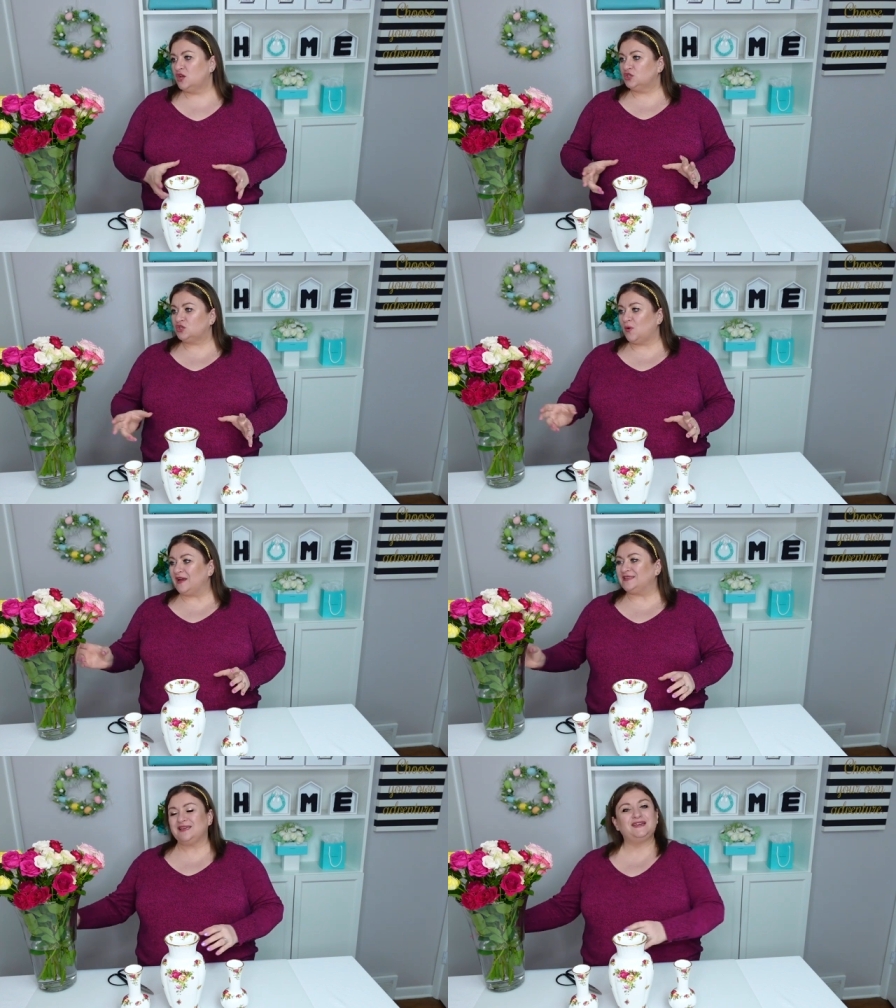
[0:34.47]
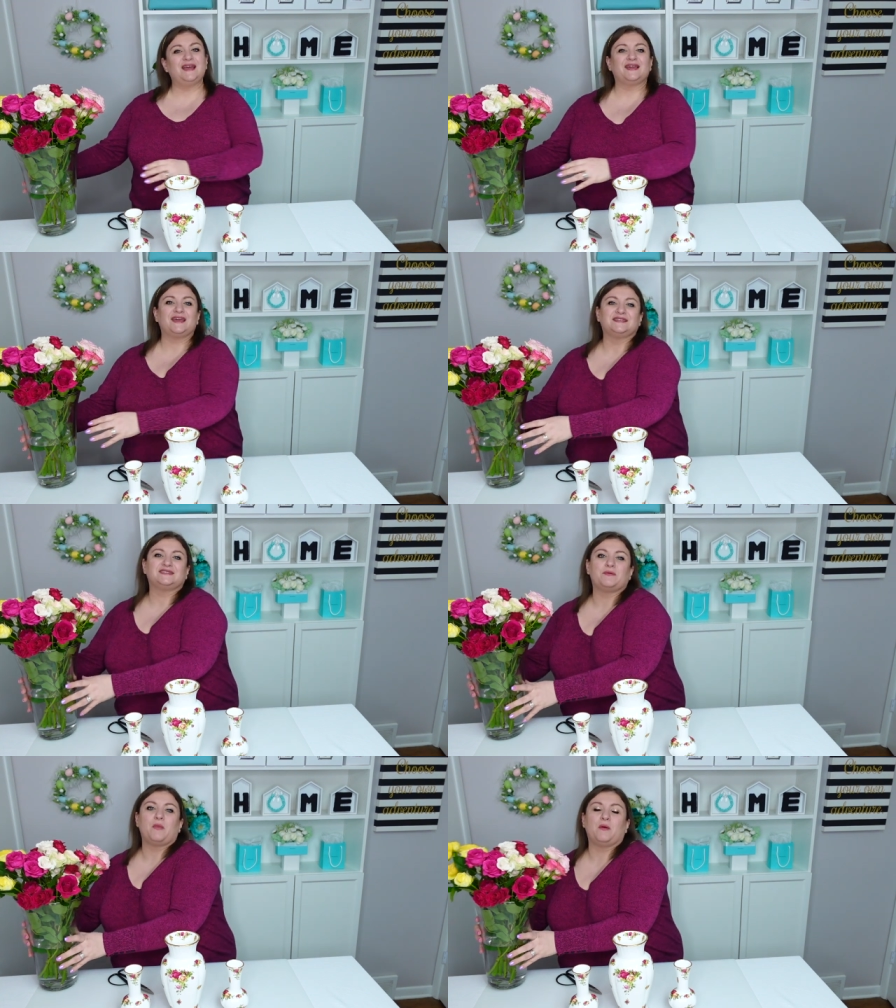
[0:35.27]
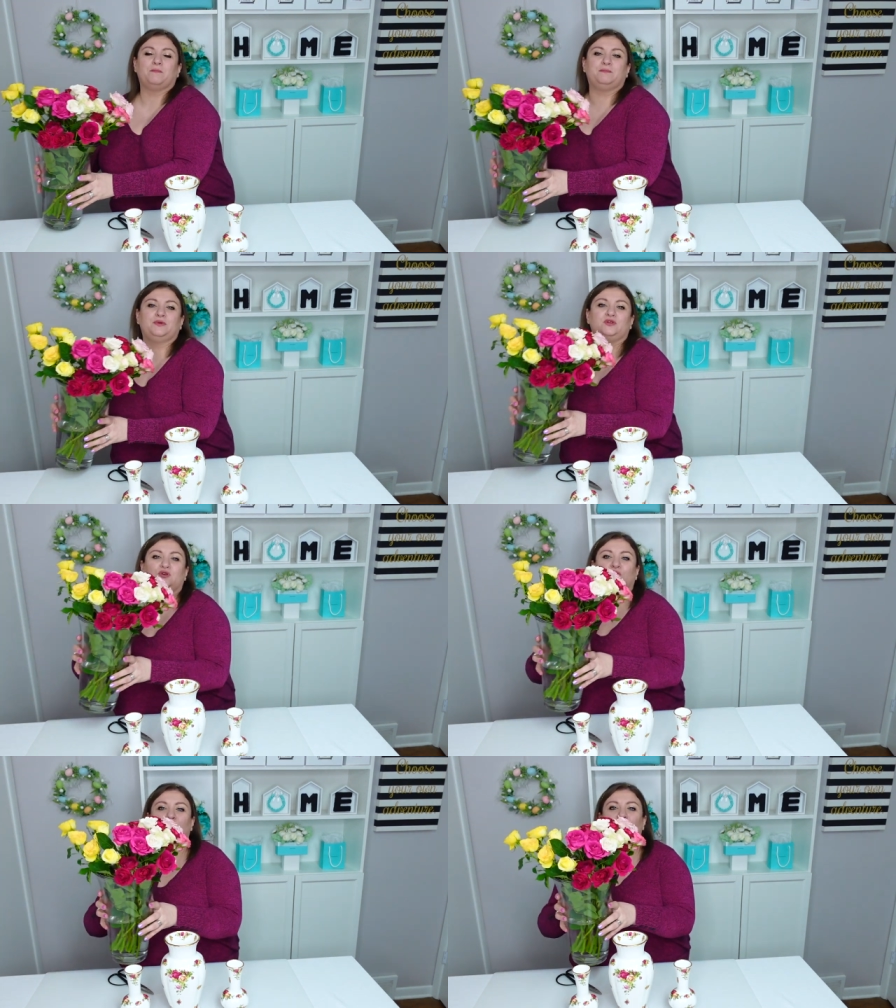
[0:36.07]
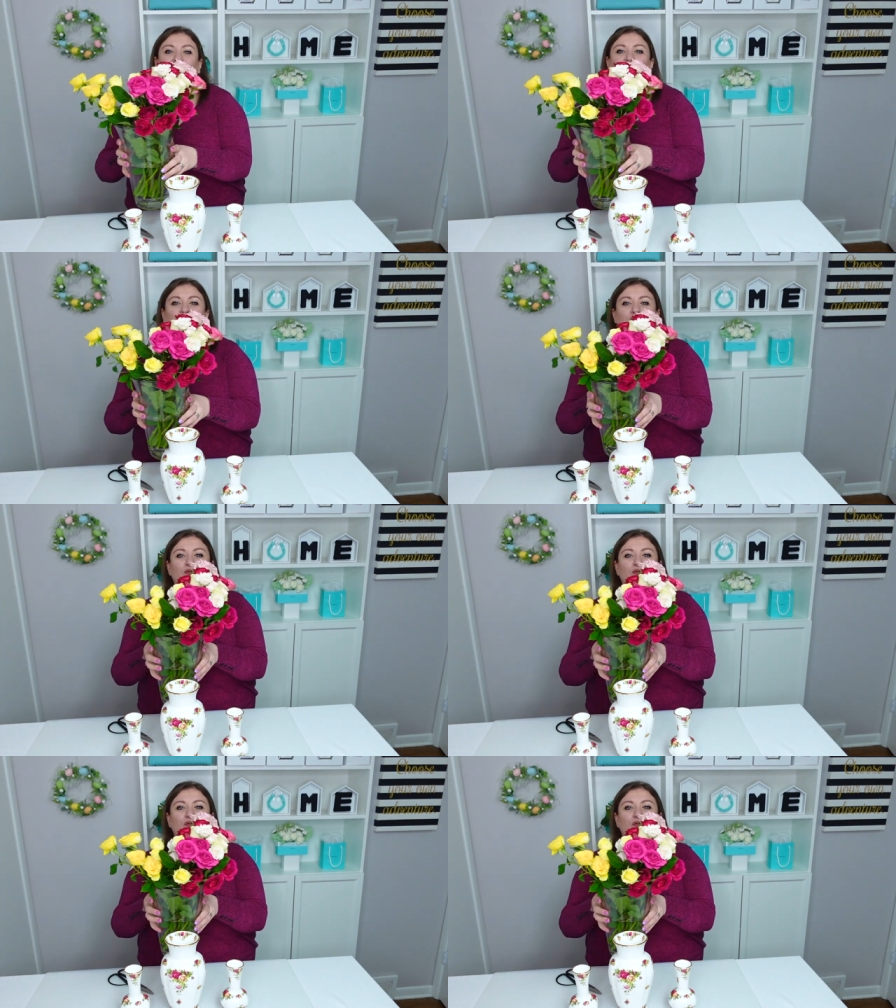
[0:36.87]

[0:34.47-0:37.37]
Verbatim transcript: So I did get some beautiful